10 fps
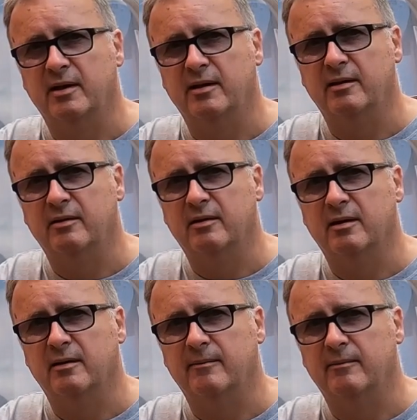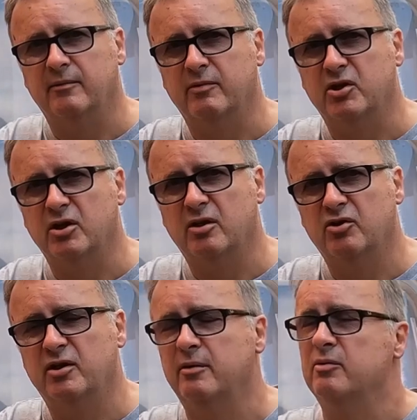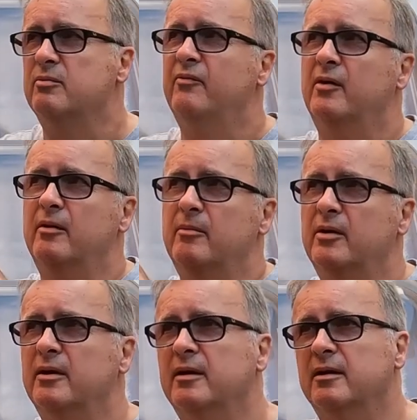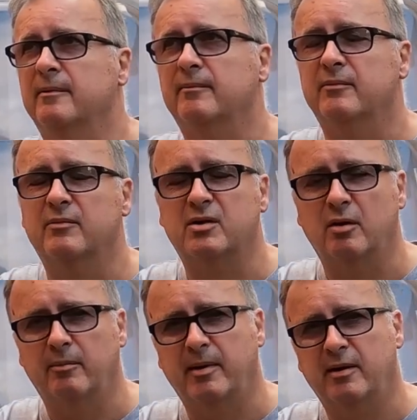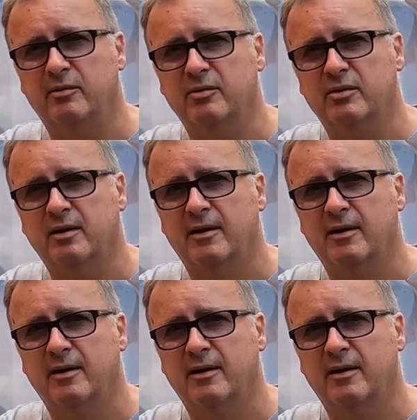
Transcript: And recharging it was via my solar panels.